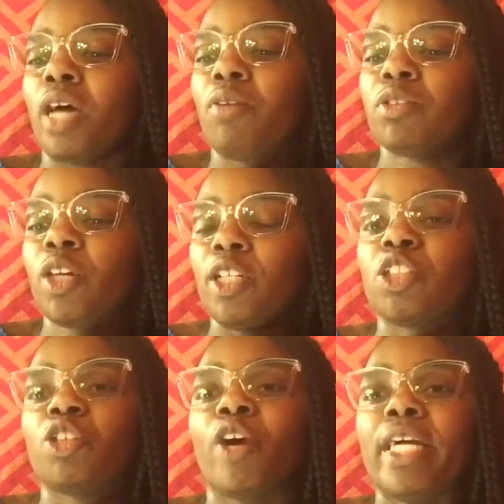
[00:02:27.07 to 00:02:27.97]
started
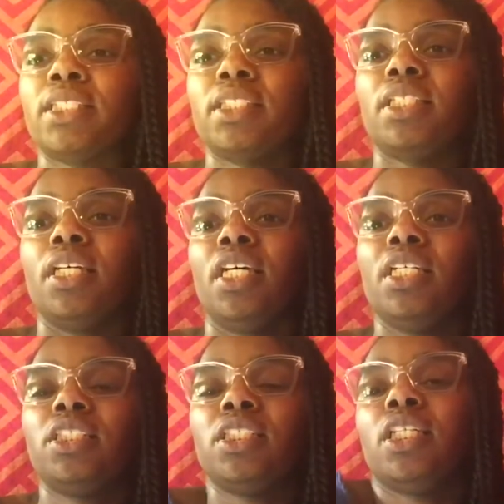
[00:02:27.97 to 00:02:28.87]
scratching and
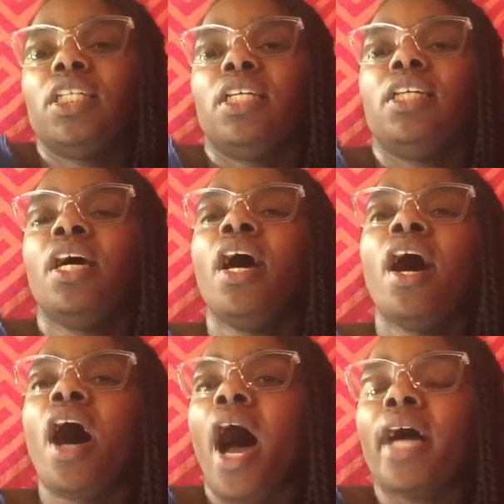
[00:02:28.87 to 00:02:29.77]
itching, and
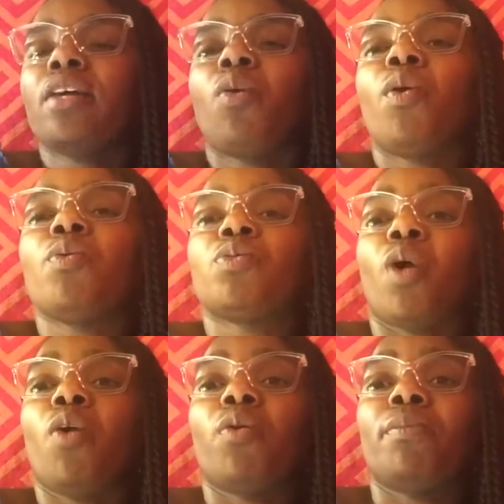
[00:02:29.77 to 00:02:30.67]
I didn't know what was
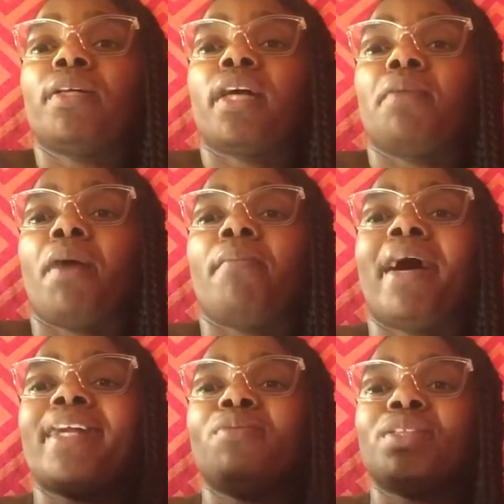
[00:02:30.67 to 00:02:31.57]
wrong with me. Like, my
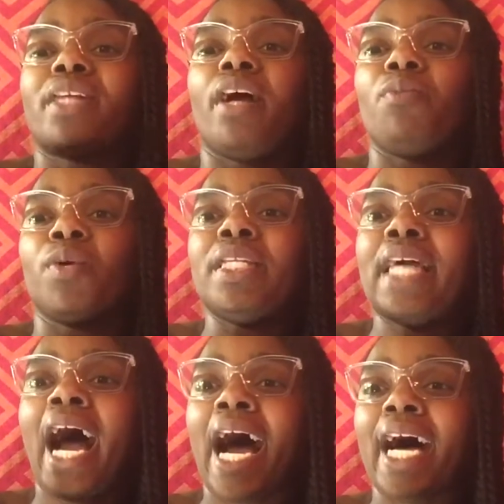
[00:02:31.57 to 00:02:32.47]
body was, like,
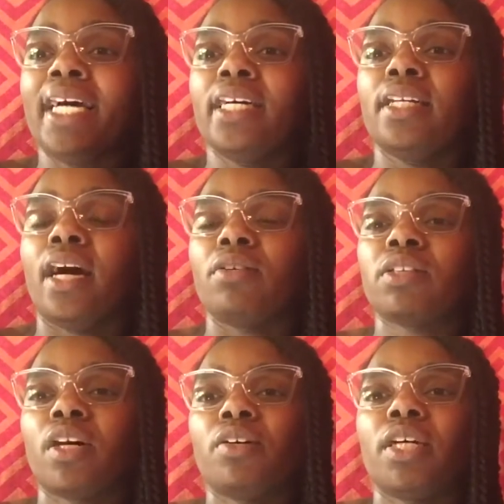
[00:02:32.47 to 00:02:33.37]
really hot, and I was
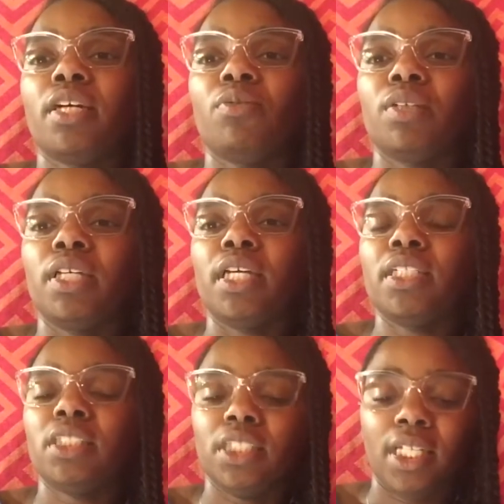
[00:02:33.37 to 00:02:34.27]
starting getting really
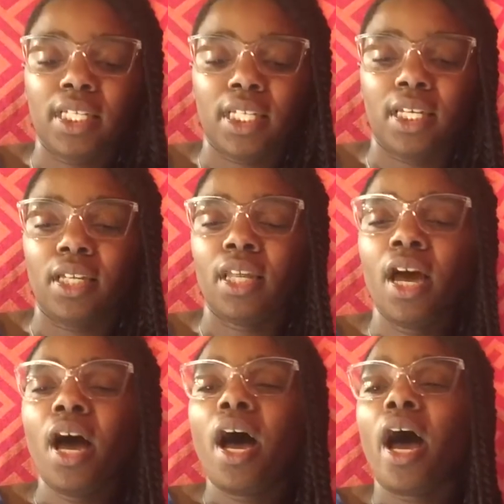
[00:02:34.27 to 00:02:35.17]
itchy, and then
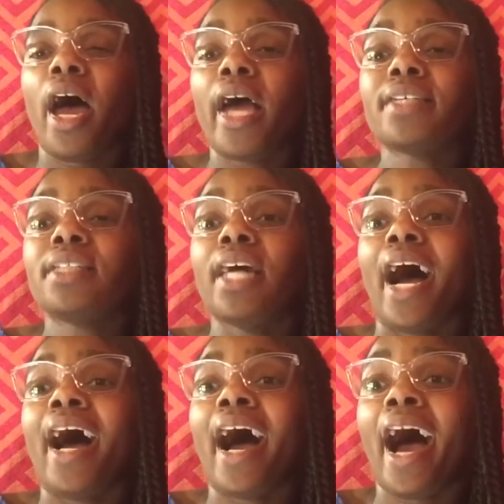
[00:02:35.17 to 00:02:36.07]
I actually
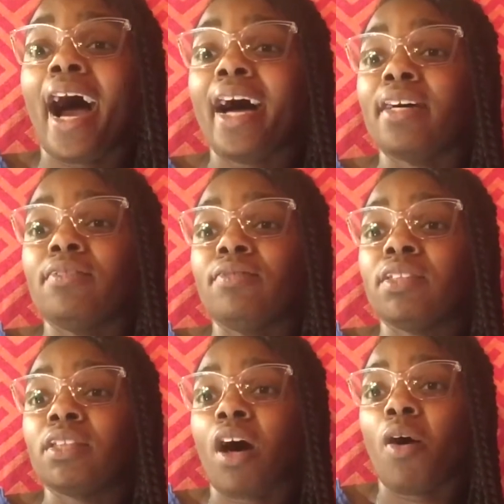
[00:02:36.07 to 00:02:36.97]
got
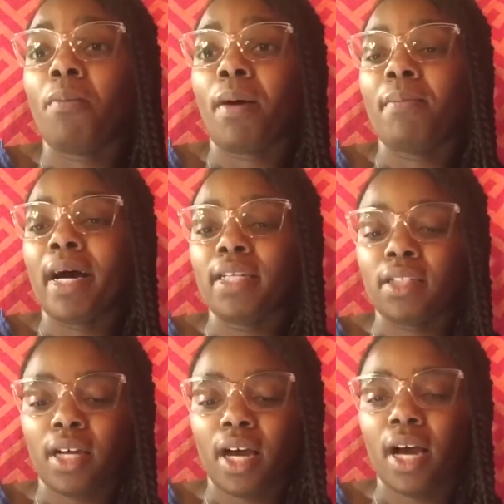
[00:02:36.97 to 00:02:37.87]
hives on my body.
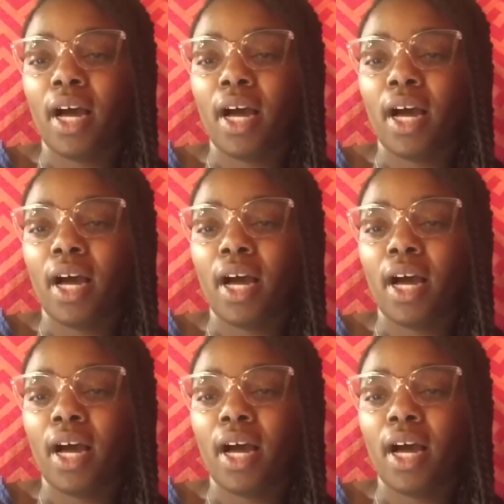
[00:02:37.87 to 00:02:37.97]
Like,